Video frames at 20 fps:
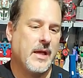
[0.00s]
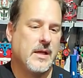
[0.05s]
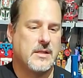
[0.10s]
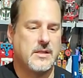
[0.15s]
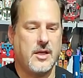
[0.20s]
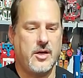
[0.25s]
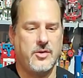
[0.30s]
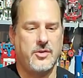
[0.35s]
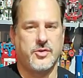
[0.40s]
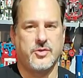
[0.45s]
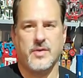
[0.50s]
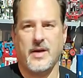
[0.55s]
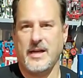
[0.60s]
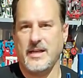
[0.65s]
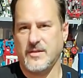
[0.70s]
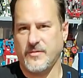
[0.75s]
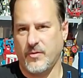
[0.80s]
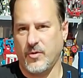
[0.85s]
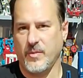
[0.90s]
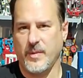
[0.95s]
So to
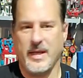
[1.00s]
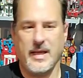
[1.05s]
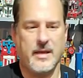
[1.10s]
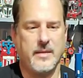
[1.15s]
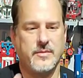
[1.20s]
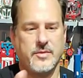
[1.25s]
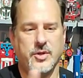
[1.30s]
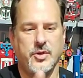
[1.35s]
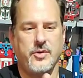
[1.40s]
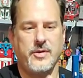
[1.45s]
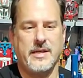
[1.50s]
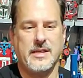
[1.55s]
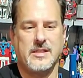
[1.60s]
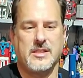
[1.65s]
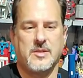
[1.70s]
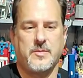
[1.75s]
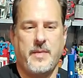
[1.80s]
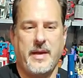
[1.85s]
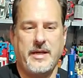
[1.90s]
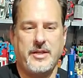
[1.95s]
transform him to his
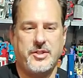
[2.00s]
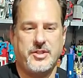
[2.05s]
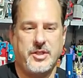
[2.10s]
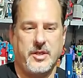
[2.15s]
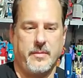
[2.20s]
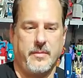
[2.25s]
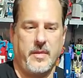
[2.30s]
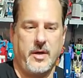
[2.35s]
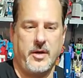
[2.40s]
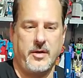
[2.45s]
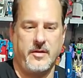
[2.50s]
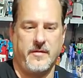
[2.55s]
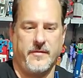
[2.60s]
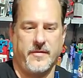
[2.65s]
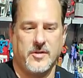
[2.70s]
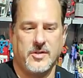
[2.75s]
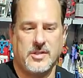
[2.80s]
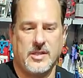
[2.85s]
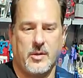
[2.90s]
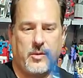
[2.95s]
spaceship mode,
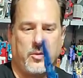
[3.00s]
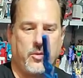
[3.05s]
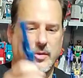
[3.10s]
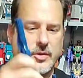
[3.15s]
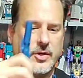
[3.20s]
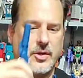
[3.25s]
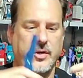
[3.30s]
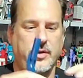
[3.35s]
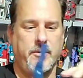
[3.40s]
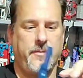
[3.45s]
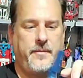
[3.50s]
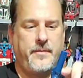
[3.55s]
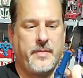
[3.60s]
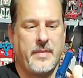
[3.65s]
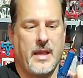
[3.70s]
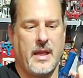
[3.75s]
first thing we're gonna do